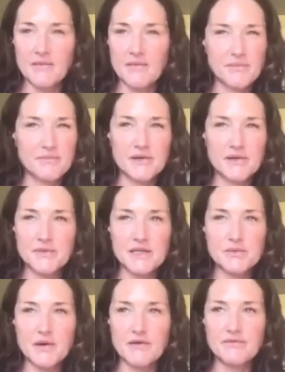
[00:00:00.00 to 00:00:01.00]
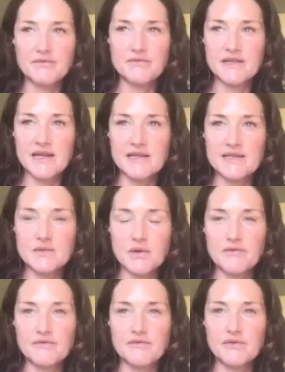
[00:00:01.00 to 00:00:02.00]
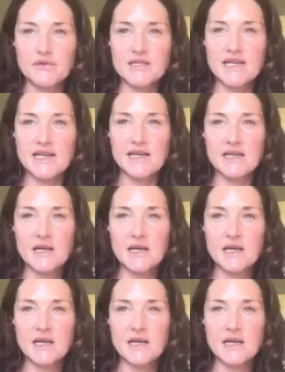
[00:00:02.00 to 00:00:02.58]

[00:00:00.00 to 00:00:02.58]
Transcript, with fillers: between 12 and days 12 and 14